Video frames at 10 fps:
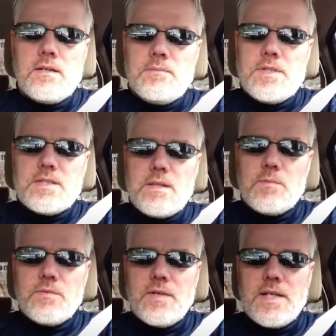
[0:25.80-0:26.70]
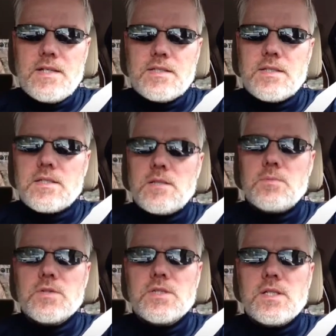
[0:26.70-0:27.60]
Disabled vet,
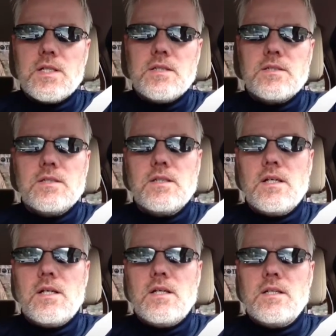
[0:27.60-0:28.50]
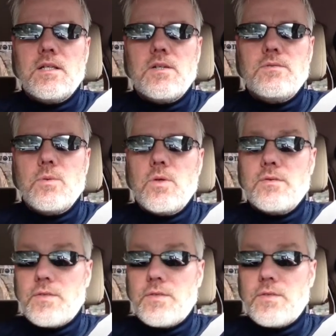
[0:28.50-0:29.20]
60% Gulf War,